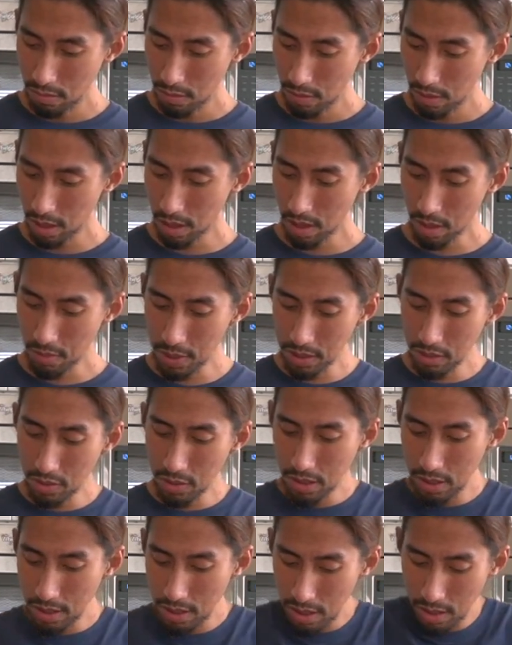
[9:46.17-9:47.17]
They're coming to
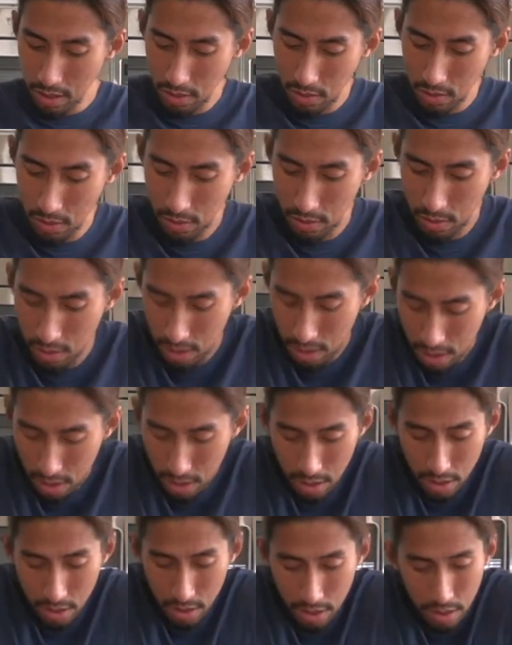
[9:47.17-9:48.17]
see you.
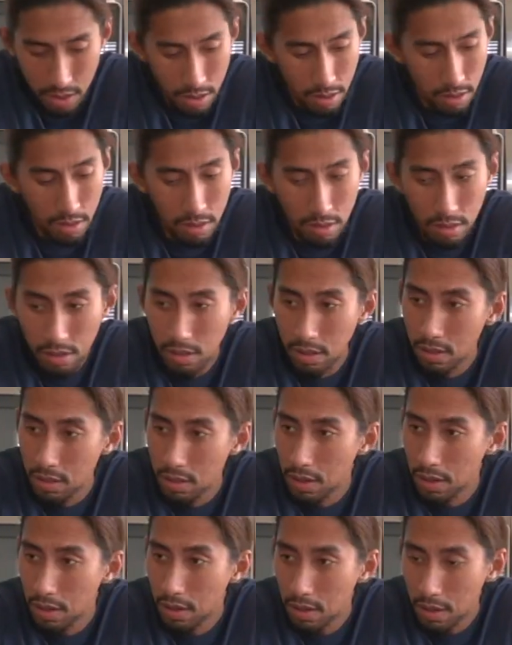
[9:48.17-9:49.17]

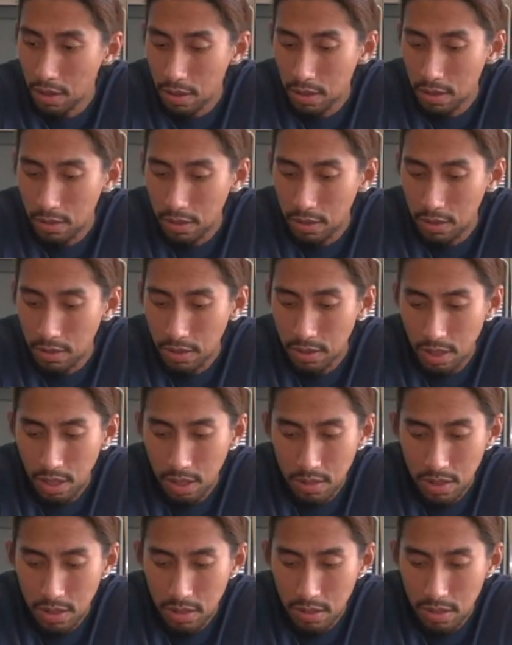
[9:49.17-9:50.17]
Okay. They're
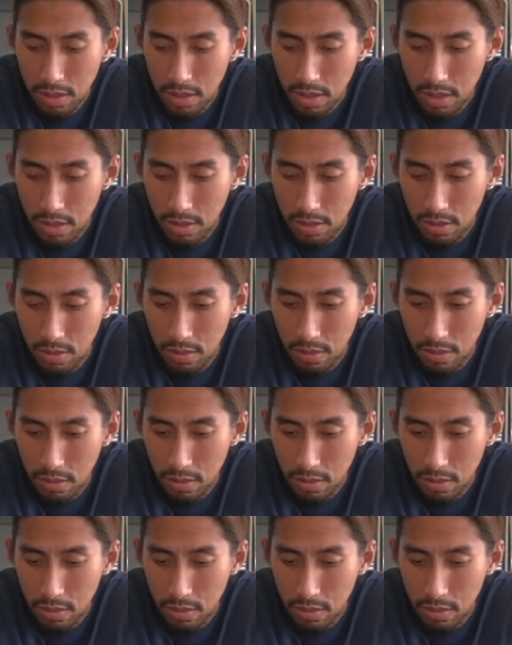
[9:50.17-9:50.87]
coming to see you.